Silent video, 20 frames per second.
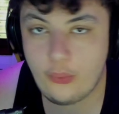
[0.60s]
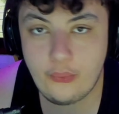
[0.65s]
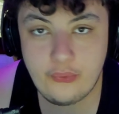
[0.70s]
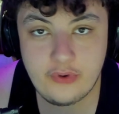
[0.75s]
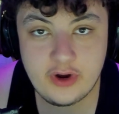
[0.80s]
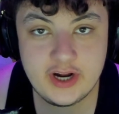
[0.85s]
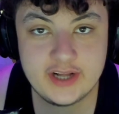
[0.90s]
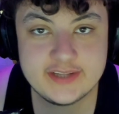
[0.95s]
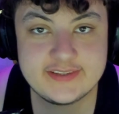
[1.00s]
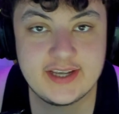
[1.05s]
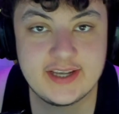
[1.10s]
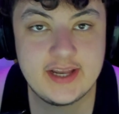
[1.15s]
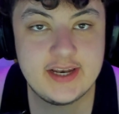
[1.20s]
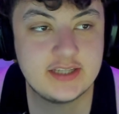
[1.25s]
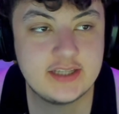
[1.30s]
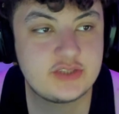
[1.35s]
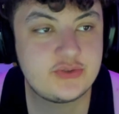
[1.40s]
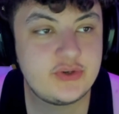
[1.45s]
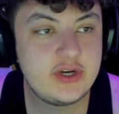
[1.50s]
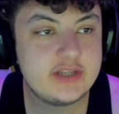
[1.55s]
Alright,
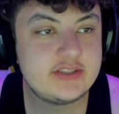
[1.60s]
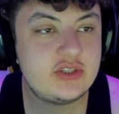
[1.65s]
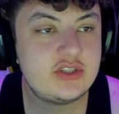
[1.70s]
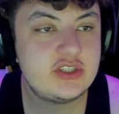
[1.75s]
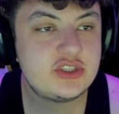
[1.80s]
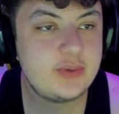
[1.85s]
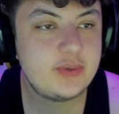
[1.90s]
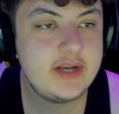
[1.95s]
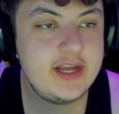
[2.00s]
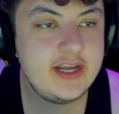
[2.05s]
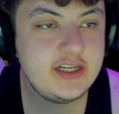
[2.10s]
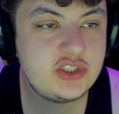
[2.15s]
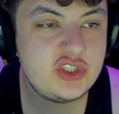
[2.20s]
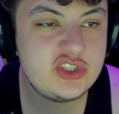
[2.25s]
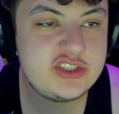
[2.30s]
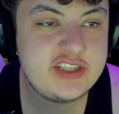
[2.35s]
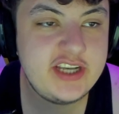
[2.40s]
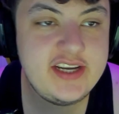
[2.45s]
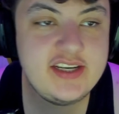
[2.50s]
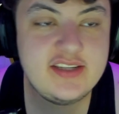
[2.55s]
let's react to this one.
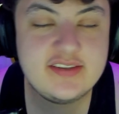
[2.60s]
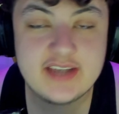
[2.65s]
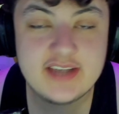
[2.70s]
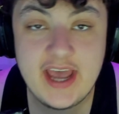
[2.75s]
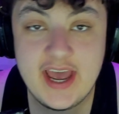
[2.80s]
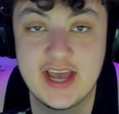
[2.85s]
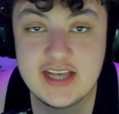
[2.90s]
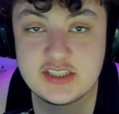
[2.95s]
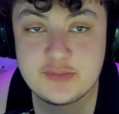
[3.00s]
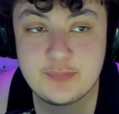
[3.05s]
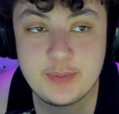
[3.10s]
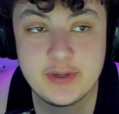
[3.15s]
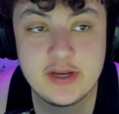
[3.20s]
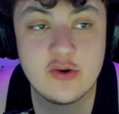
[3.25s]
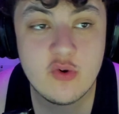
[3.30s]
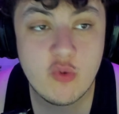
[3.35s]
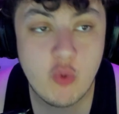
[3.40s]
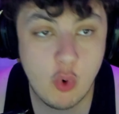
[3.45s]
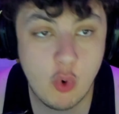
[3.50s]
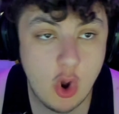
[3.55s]
Andrew Tate has
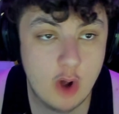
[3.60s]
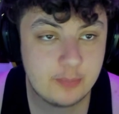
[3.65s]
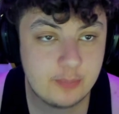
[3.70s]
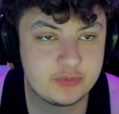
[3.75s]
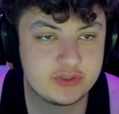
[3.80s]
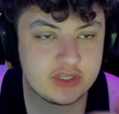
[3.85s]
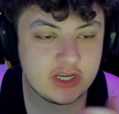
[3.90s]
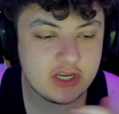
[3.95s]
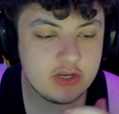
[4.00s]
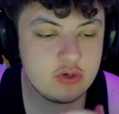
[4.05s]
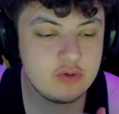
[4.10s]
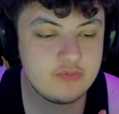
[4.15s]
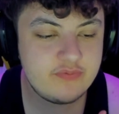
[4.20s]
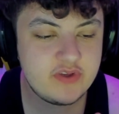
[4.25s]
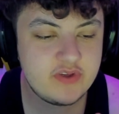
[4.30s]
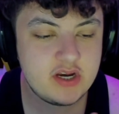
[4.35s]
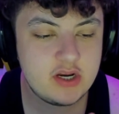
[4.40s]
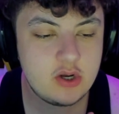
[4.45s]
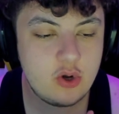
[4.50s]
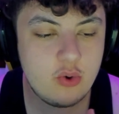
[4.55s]
been robbed. A new
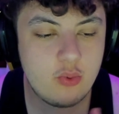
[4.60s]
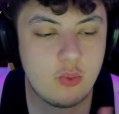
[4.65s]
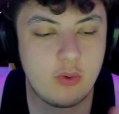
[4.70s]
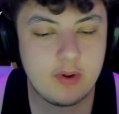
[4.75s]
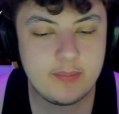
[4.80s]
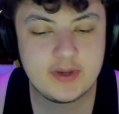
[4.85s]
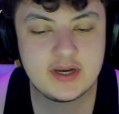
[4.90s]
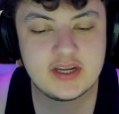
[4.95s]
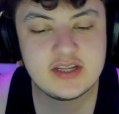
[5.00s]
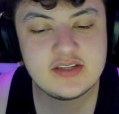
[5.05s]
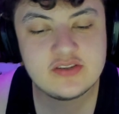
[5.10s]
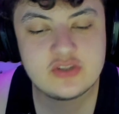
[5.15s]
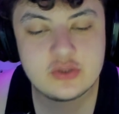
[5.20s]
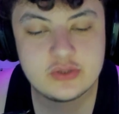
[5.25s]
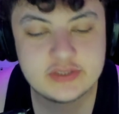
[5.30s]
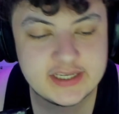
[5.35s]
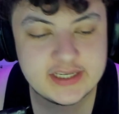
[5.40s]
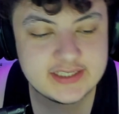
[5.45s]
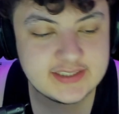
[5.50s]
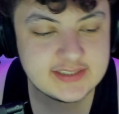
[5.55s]
video, one minute and
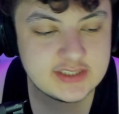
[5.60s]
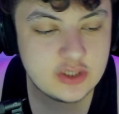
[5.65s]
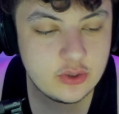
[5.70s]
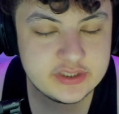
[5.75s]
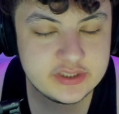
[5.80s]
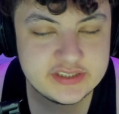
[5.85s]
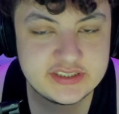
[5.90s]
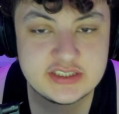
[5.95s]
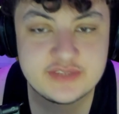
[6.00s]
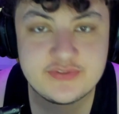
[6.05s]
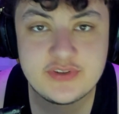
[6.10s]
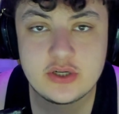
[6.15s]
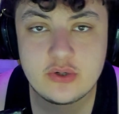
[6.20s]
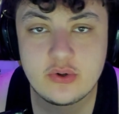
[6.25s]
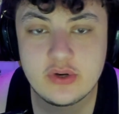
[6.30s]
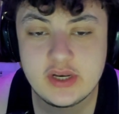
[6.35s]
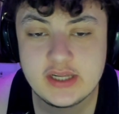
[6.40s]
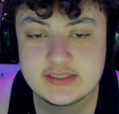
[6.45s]
two seconds long. It's his video.